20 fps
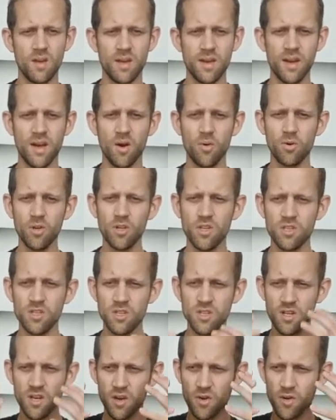Now I want you
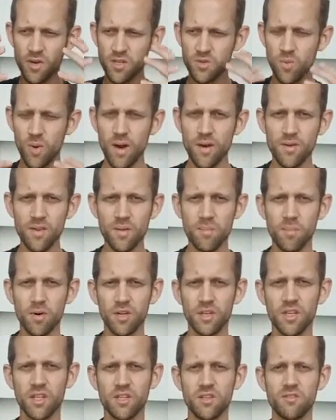to notice, where in the
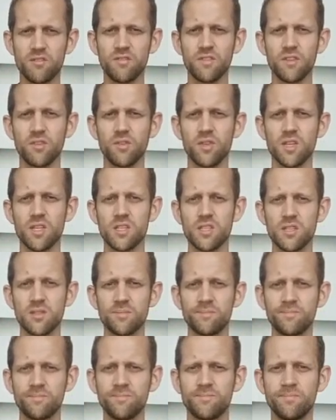body do you feel this?
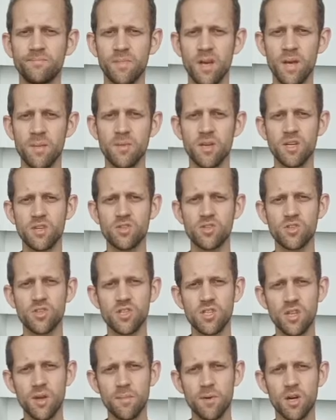Maybe it's your
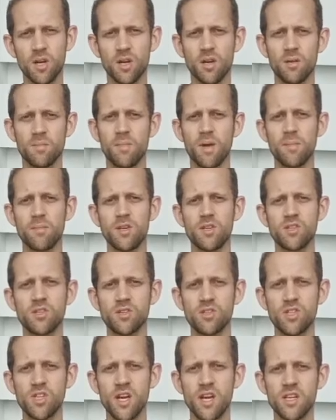stomach, maybe it's
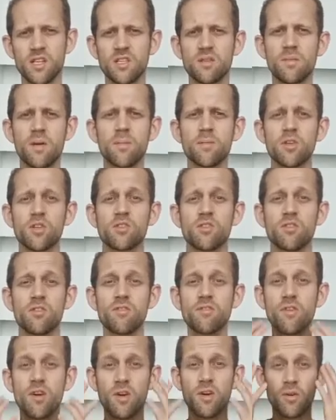your chest, maybe it's your
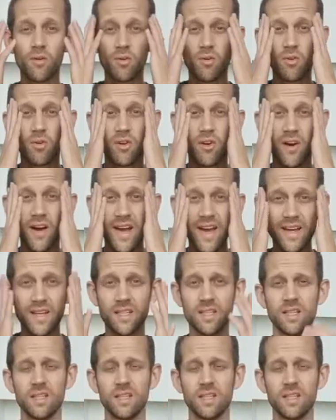throat or your head.